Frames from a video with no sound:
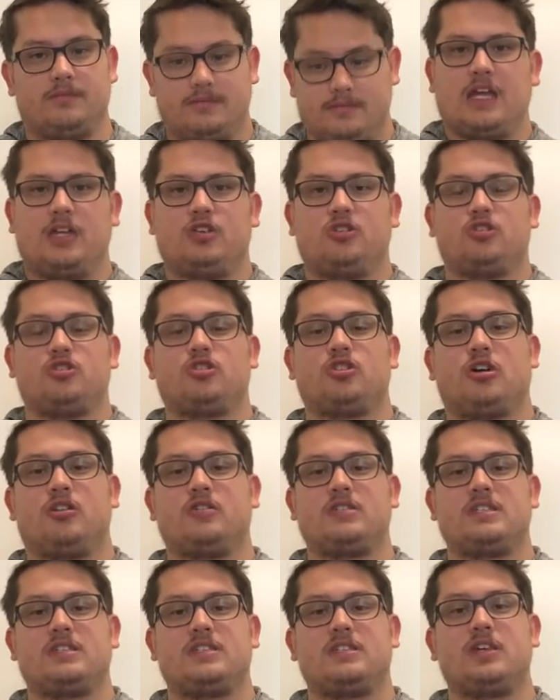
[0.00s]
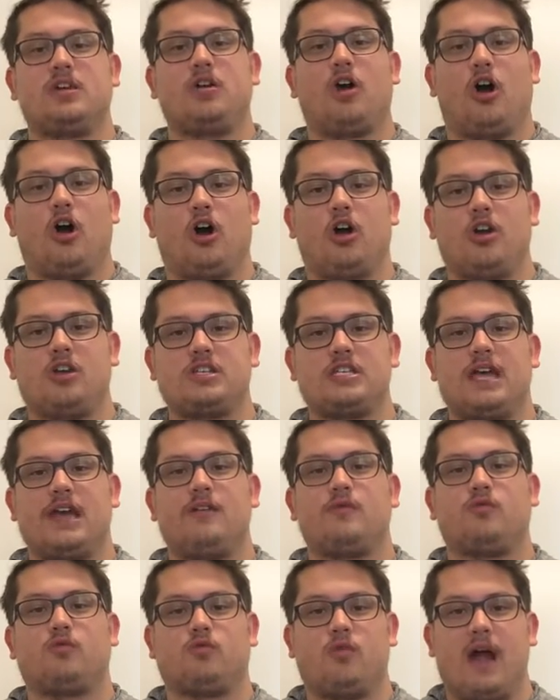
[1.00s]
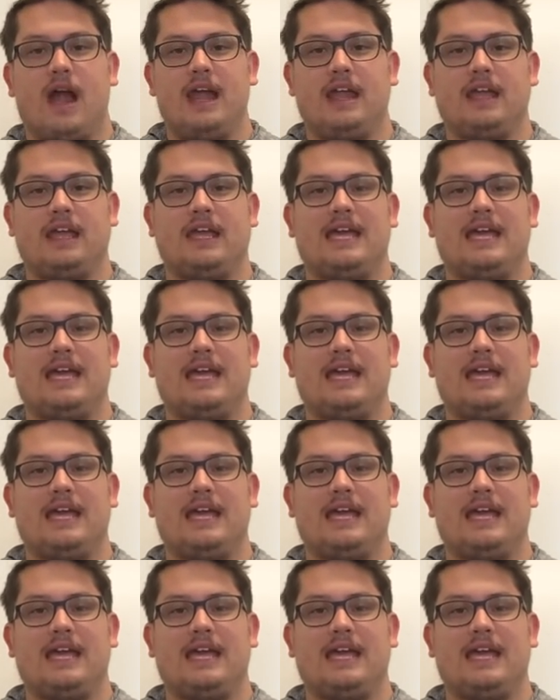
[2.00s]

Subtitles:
You'll start to see art and writing